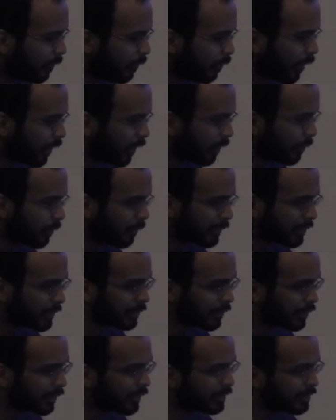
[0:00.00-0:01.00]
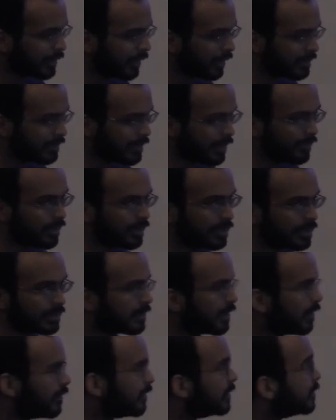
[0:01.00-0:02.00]
but I'm almost certain it's not 7 because
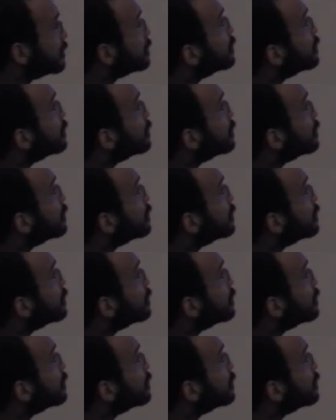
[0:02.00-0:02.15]
7 is